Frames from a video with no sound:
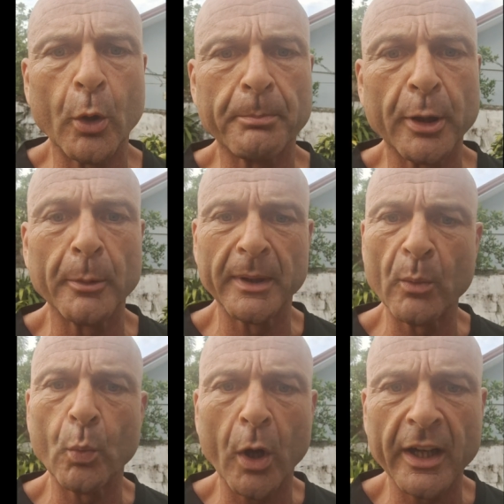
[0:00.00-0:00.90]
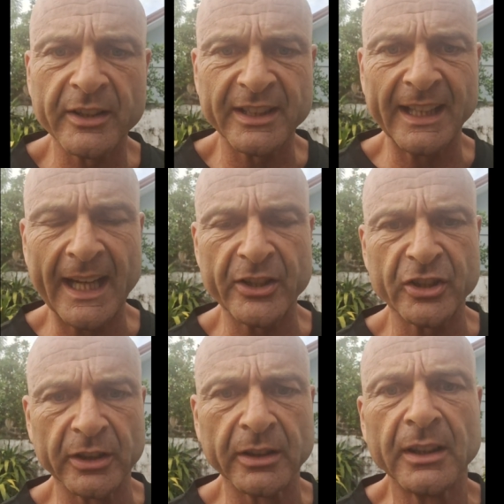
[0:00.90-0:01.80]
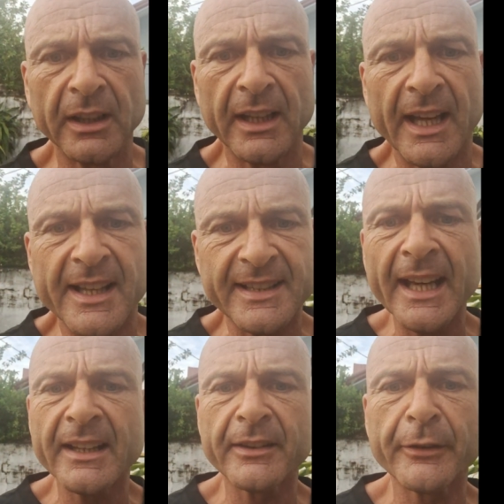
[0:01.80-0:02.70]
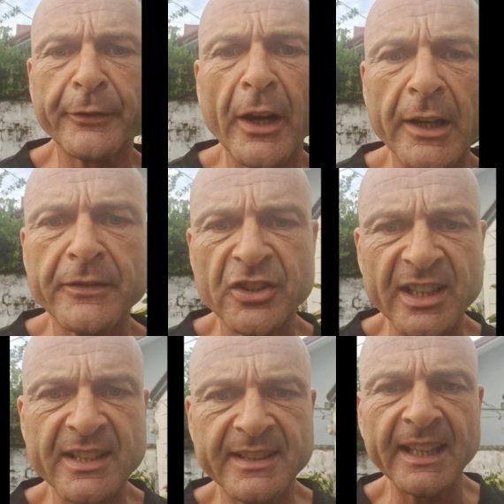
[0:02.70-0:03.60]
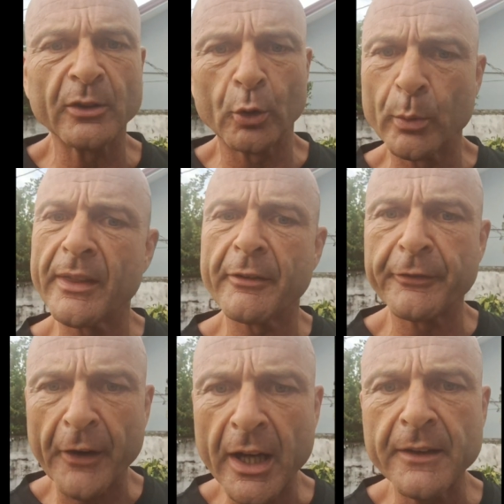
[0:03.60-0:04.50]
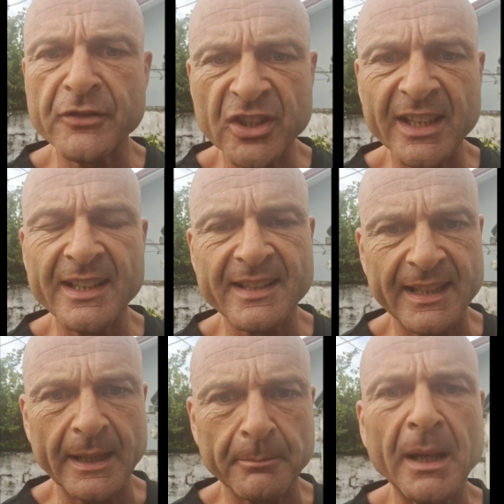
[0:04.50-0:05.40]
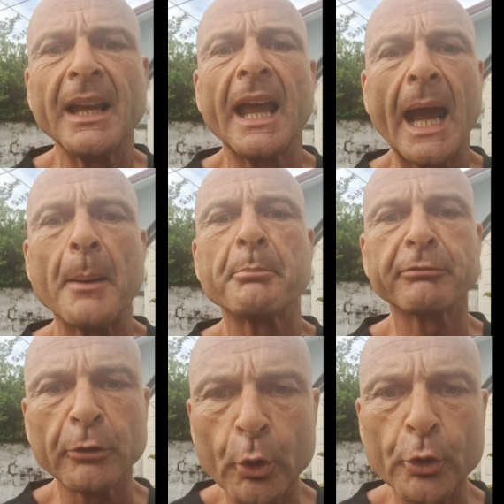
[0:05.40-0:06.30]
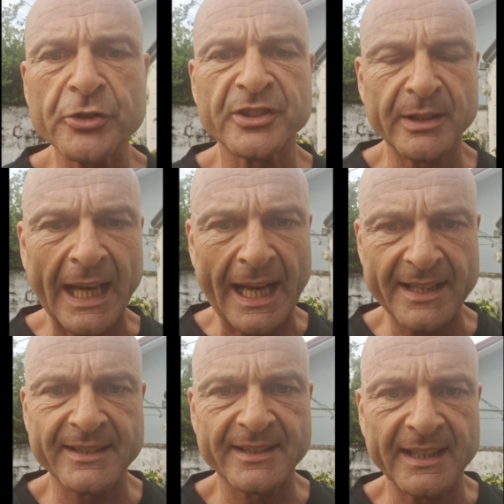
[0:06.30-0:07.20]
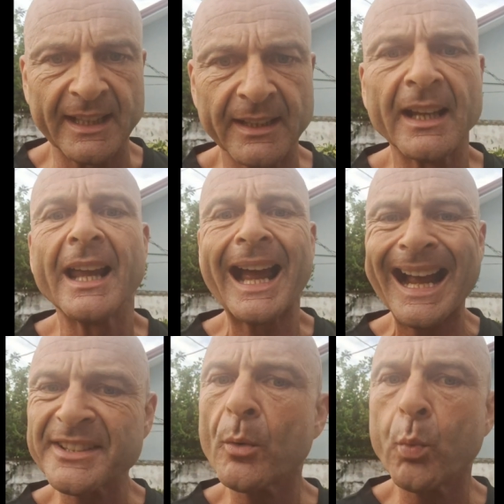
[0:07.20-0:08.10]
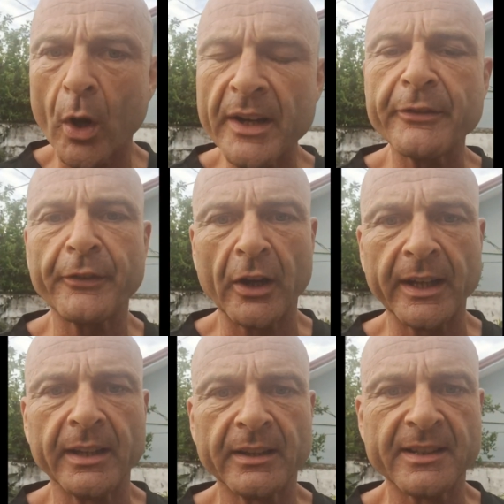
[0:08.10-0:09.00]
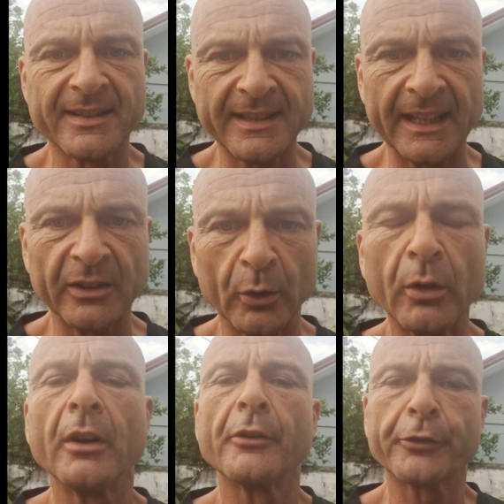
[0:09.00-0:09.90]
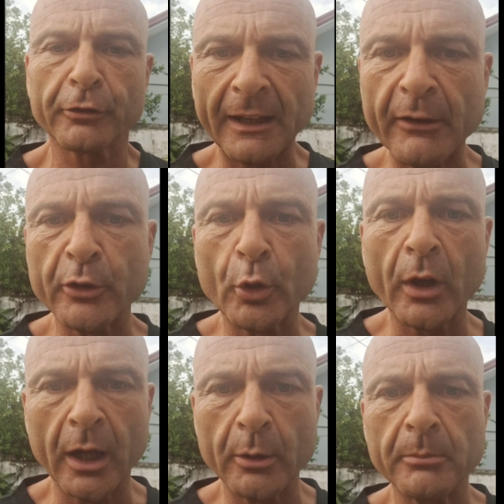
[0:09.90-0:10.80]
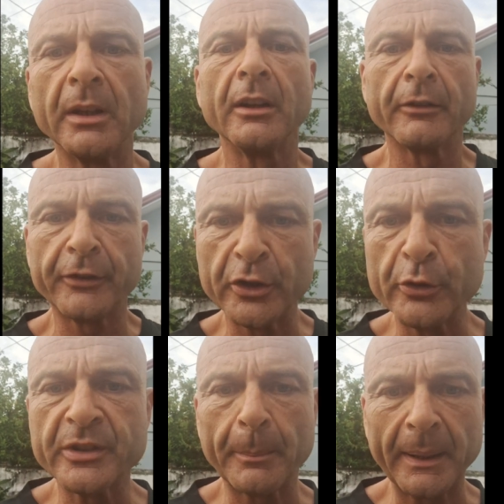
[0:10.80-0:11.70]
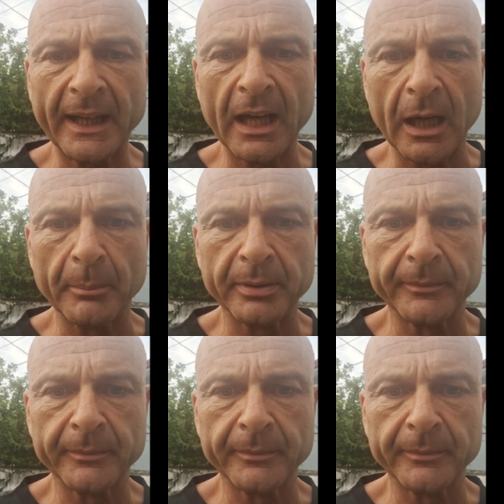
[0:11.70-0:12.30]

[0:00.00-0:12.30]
permanent wired connection, take the 5G signal with a 5G SIM and broadcasts it as a Wi-Fi signal throughout your home for you to pick up.